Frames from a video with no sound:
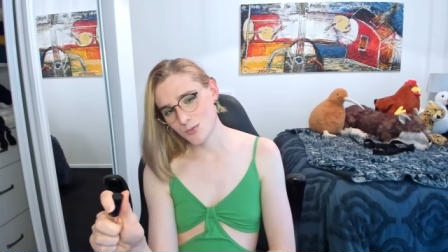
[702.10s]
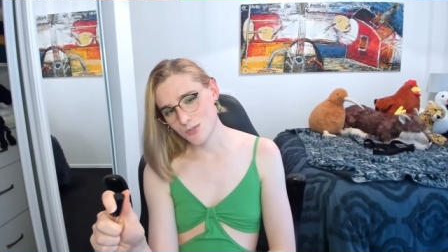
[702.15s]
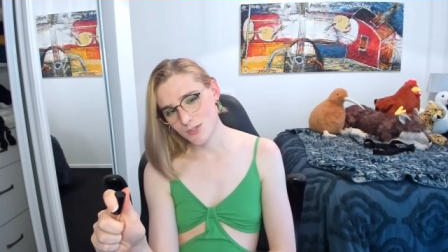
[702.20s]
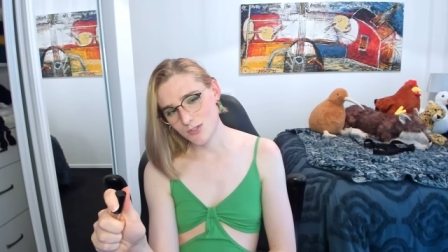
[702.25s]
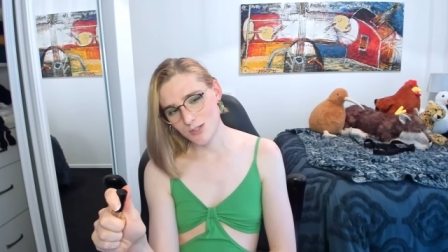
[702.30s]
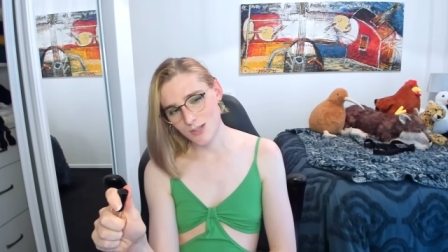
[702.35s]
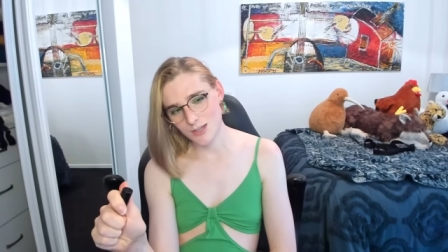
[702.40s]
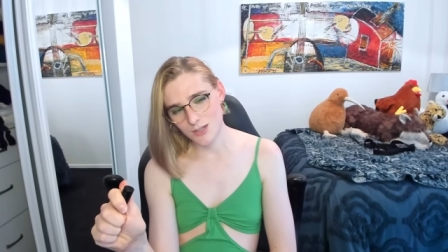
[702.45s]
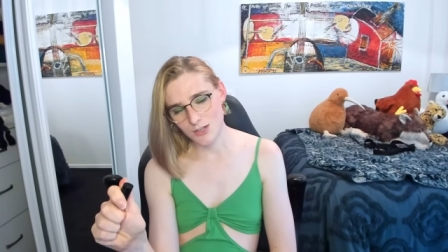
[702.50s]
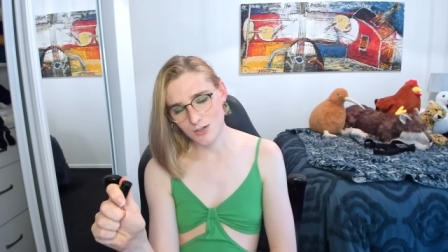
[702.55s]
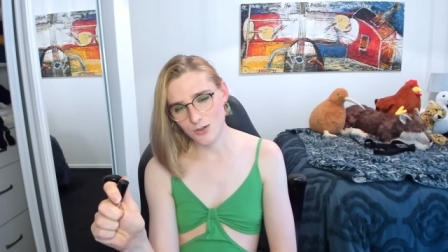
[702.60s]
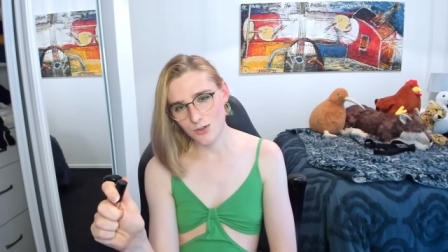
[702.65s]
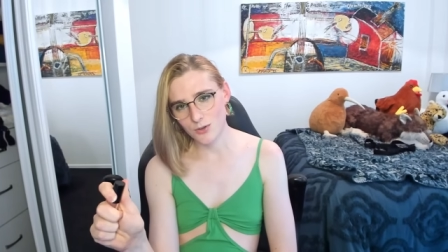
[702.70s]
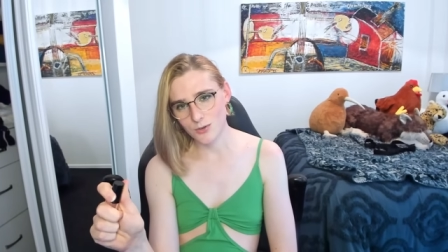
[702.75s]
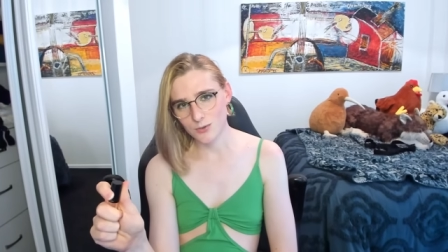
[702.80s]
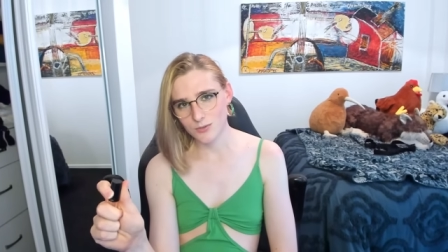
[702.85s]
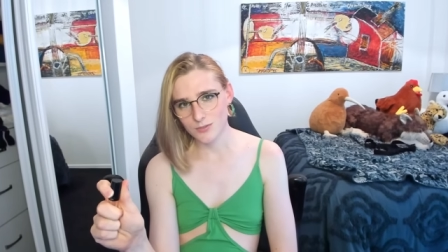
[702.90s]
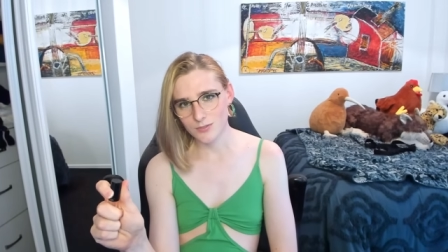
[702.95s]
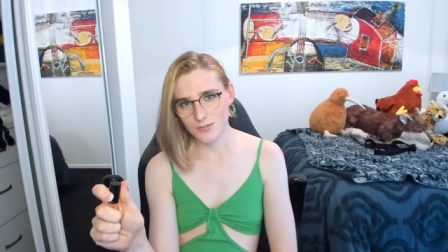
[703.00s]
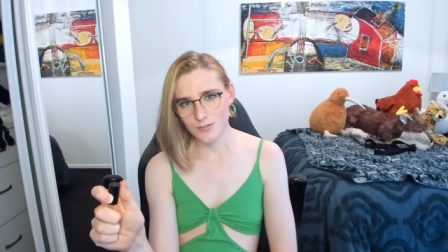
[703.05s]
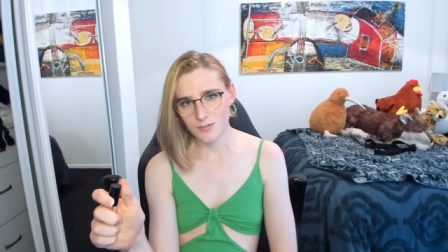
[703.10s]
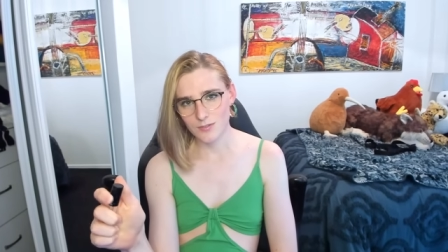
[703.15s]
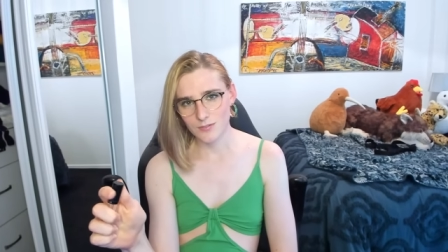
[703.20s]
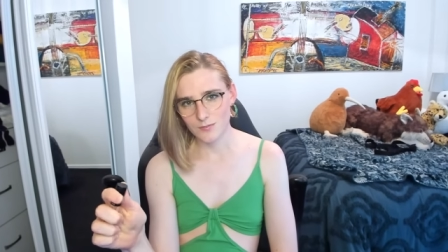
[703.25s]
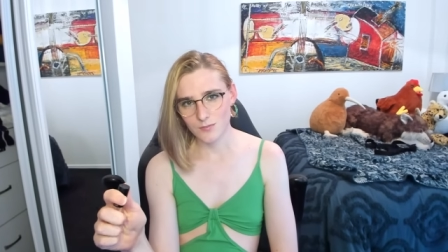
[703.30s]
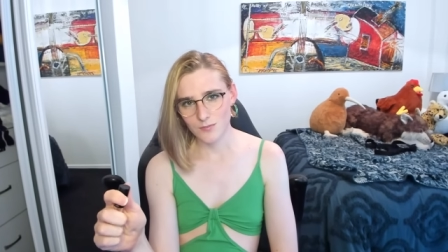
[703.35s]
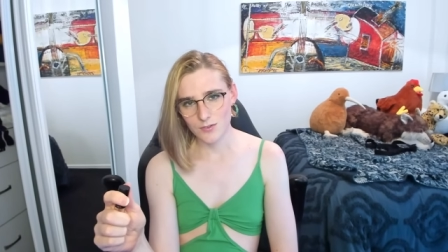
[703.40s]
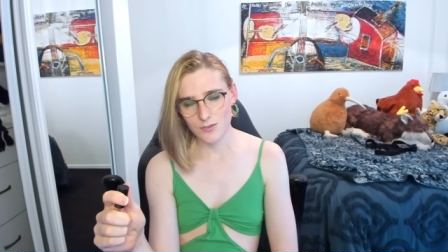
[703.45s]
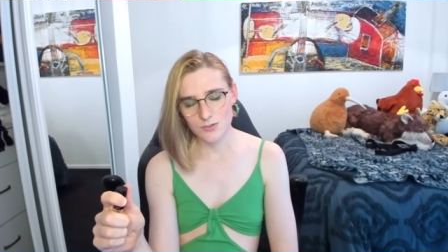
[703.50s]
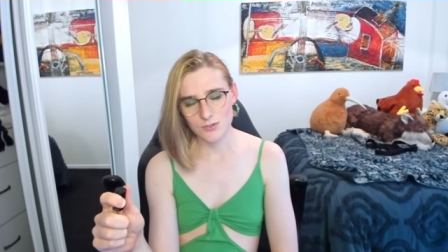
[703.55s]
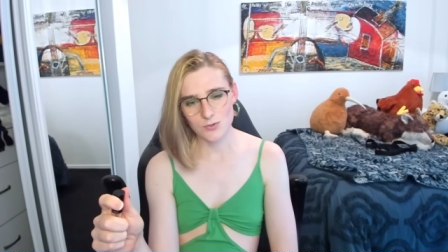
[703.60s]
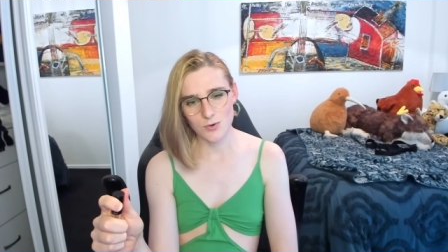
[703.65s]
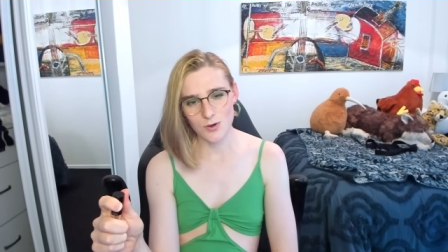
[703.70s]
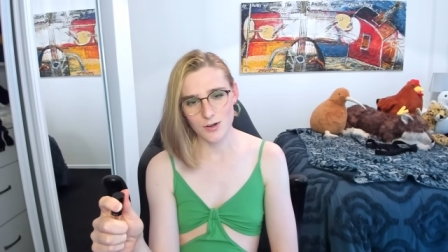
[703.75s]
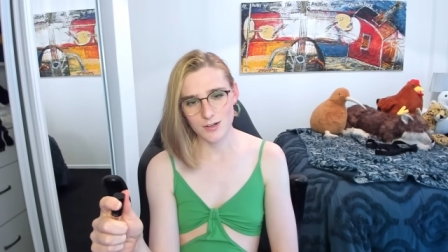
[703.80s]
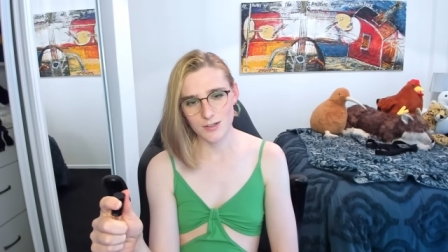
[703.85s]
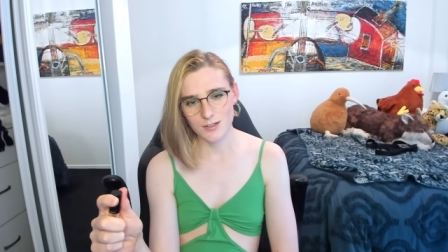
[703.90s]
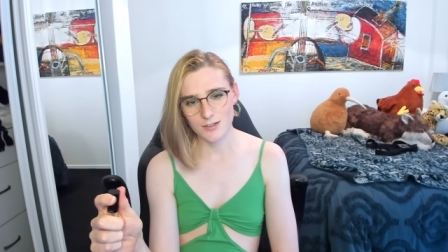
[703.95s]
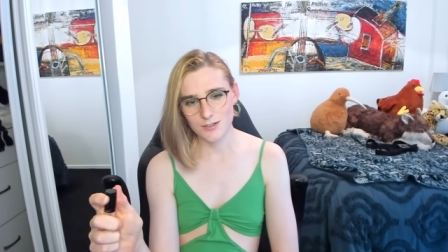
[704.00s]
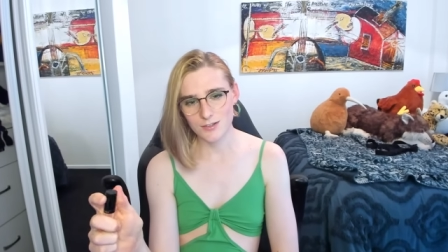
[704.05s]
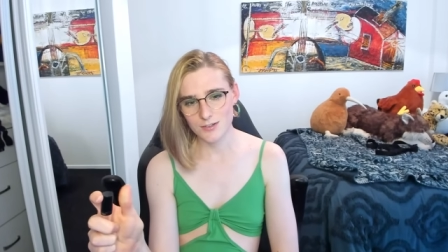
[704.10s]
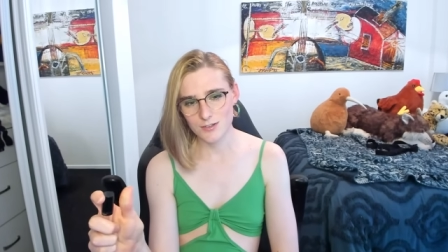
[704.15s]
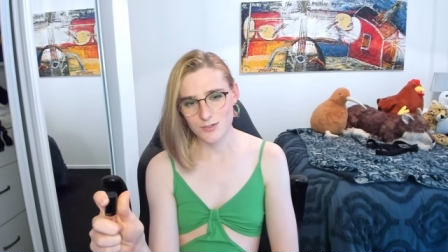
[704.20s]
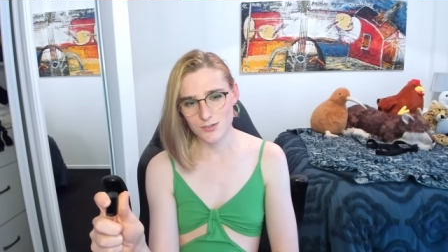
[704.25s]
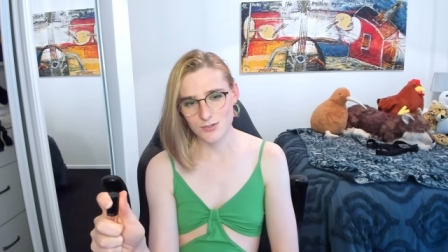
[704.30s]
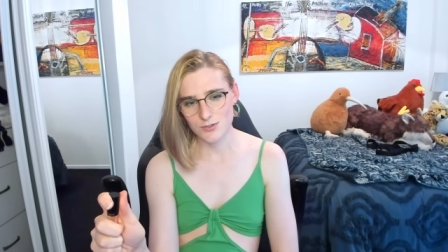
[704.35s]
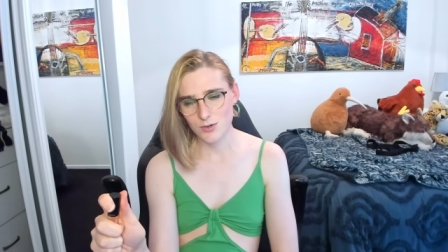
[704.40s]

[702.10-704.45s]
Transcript: was like, you know, trying to